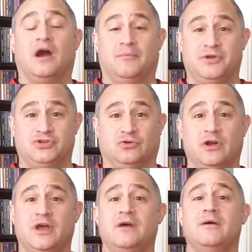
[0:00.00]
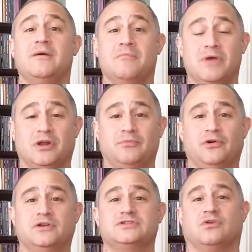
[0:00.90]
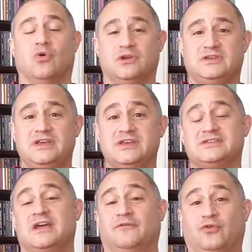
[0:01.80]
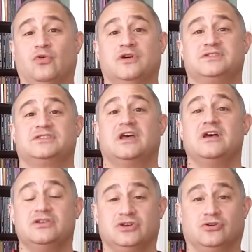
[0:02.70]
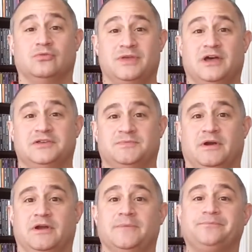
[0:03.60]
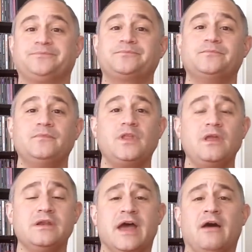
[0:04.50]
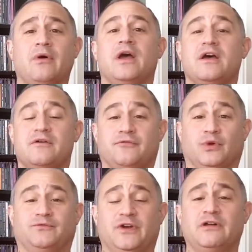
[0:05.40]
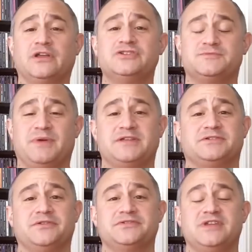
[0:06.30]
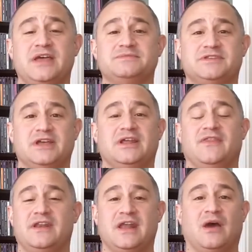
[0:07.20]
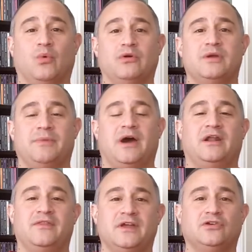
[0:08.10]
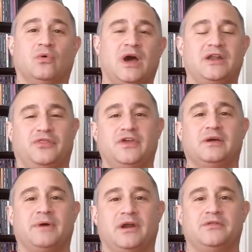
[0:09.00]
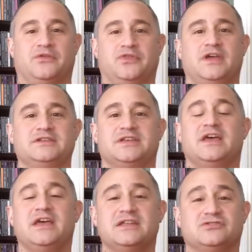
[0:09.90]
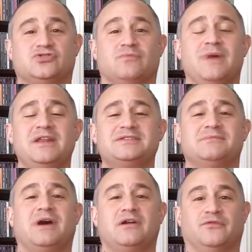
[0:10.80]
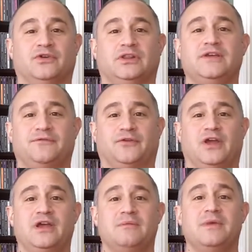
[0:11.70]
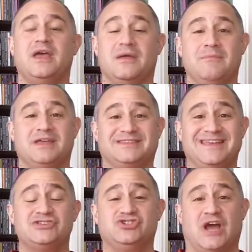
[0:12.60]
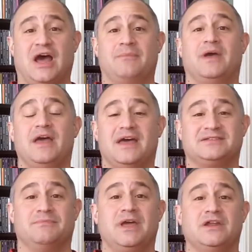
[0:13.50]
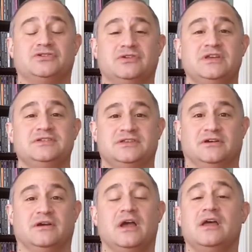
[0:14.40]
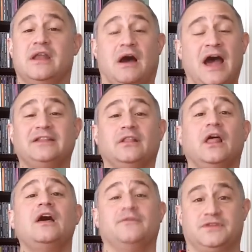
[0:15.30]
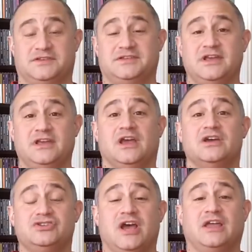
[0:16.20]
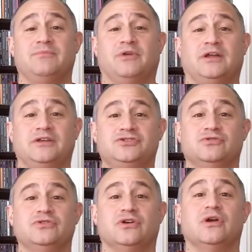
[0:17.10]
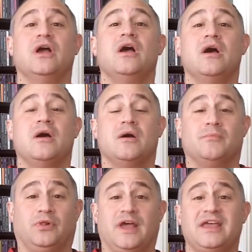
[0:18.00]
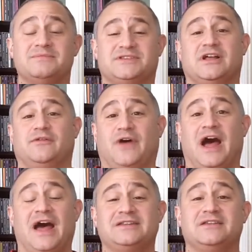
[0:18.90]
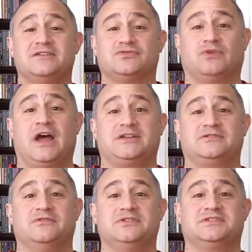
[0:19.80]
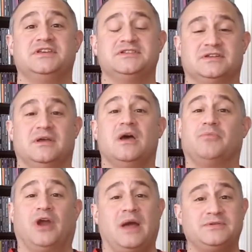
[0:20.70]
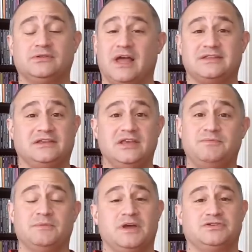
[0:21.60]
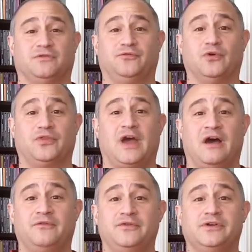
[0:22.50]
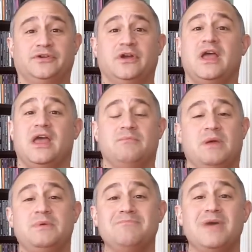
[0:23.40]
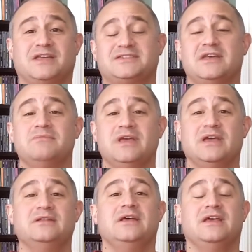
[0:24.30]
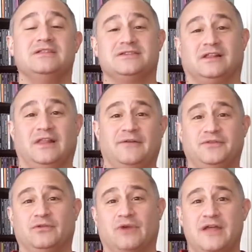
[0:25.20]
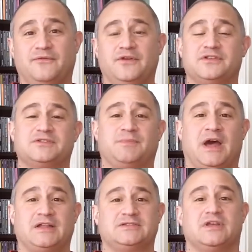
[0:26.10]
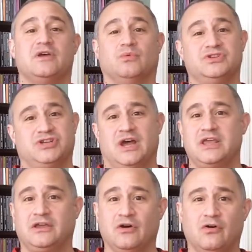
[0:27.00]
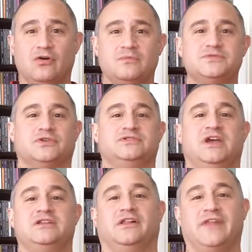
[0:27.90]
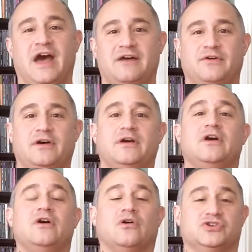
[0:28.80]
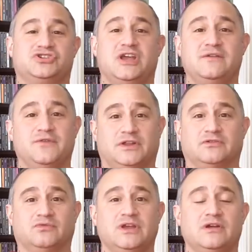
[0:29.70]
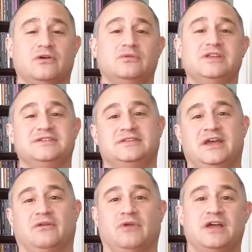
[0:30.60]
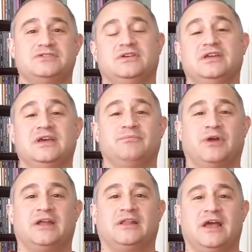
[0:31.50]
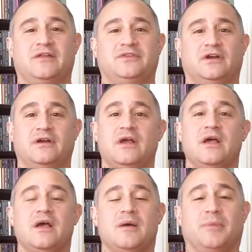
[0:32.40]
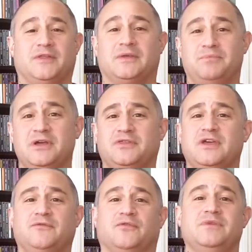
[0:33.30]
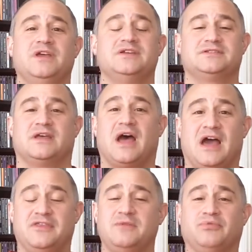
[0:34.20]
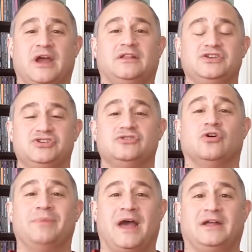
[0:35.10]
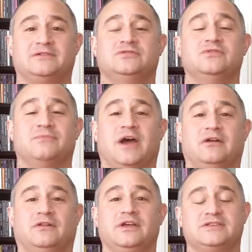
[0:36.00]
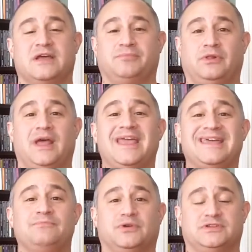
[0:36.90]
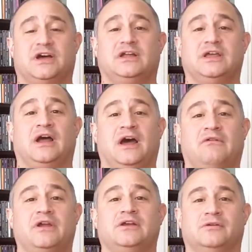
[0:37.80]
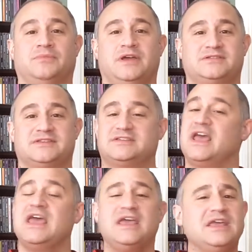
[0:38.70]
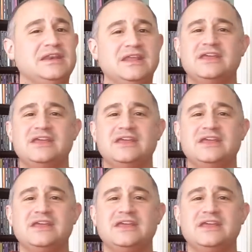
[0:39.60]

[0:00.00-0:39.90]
are Pedroia, Middlebrooks, Ortiz, and of course, Jacoby Ellsbury. Now, when Farrell can just pencil those names in and then not worry about it and then go on and think about other things, it's a tremendous amount of relief for him. It makes his job as a manager easier. Now, I'd love to see Jackie Bradley Jr. play himself onto this roster this season. Perhaps you'd like to keep him as your fourth outfielder and maybe mix him into the left and right field spots when Johnny Gomes or Daniel Nava or Shane Victorino needs a day of rest. You can get Bradley out there. But the big thing for me is I think Bradley should go back to the minor leagues and play in Pawtucket on a regular basis. He